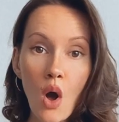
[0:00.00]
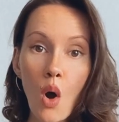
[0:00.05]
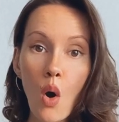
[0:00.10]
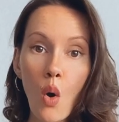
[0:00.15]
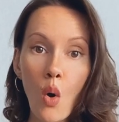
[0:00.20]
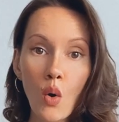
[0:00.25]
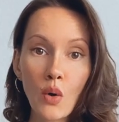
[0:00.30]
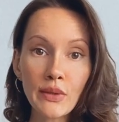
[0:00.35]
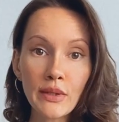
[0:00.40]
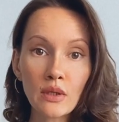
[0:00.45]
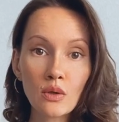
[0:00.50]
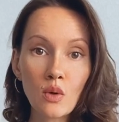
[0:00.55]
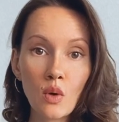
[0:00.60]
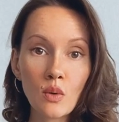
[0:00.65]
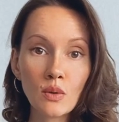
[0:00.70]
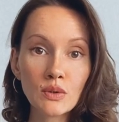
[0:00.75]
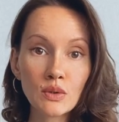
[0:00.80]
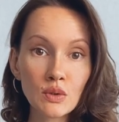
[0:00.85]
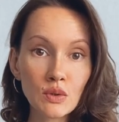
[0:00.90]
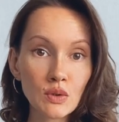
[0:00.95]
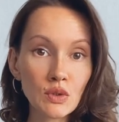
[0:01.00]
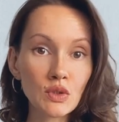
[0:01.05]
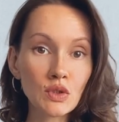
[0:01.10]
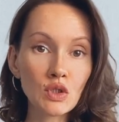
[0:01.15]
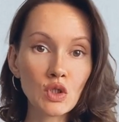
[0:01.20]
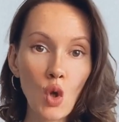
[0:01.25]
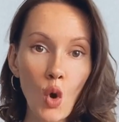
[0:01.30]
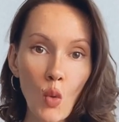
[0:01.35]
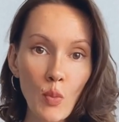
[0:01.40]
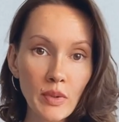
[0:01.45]
or they go into a
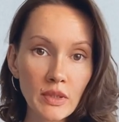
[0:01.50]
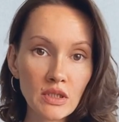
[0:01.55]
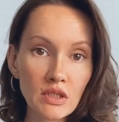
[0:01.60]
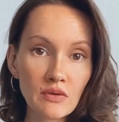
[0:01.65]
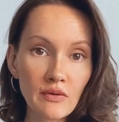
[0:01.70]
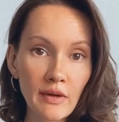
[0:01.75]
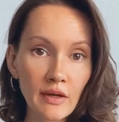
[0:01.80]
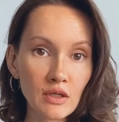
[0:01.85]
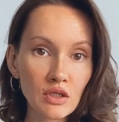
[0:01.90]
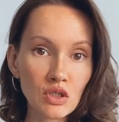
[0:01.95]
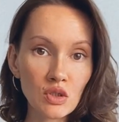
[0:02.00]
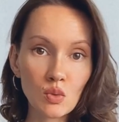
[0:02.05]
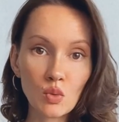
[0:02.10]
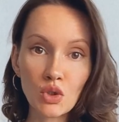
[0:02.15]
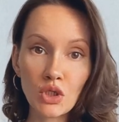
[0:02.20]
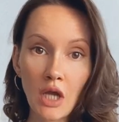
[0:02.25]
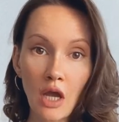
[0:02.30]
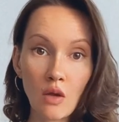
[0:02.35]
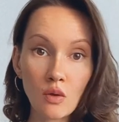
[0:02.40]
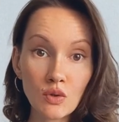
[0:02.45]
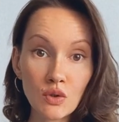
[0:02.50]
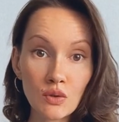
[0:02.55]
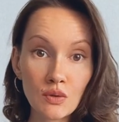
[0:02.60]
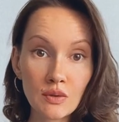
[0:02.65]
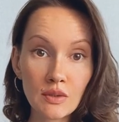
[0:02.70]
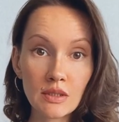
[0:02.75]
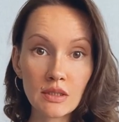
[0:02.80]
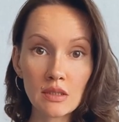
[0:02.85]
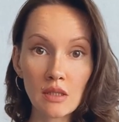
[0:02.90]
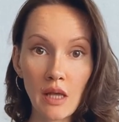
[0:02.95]
soapy direction, which I also
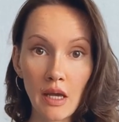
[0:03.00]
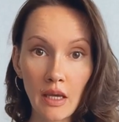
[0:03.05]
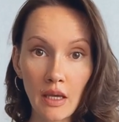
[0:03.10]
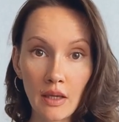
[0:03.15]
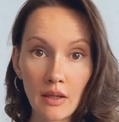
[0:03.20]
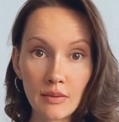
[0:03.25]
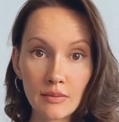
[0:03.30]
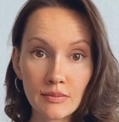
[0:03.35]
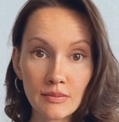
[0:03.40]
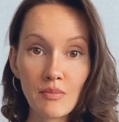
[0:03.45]
dislike.